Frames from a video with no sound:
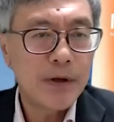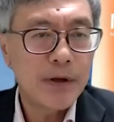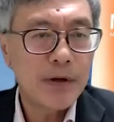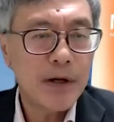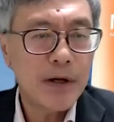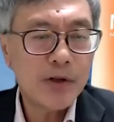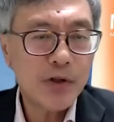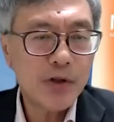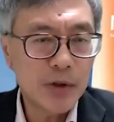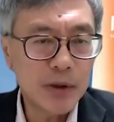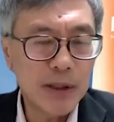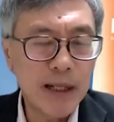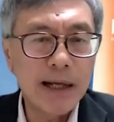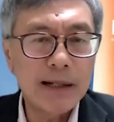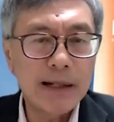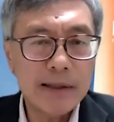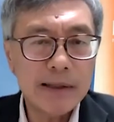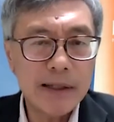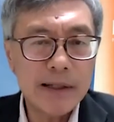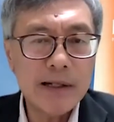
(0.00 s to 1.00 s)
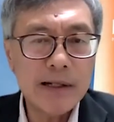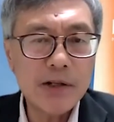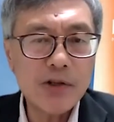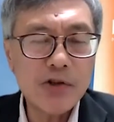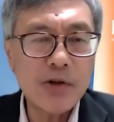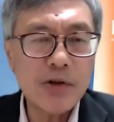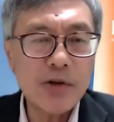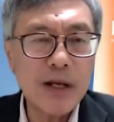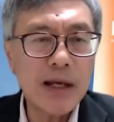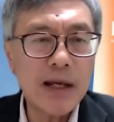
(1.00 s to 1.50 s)
right? So that the
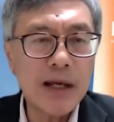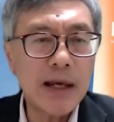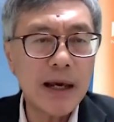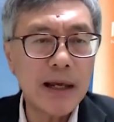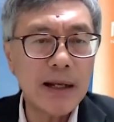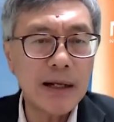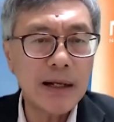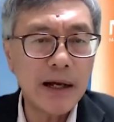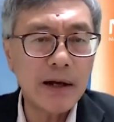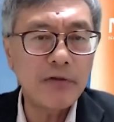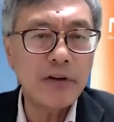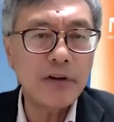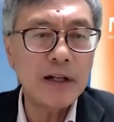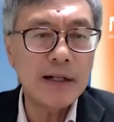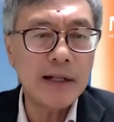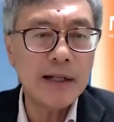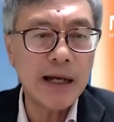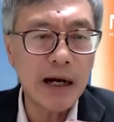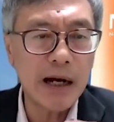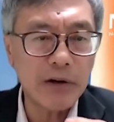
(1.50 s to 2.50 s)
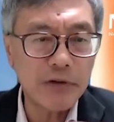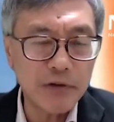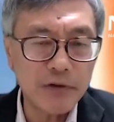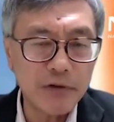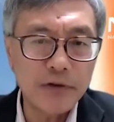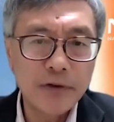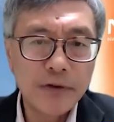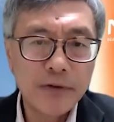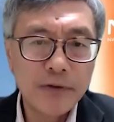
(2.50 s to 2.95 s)
industry can have enough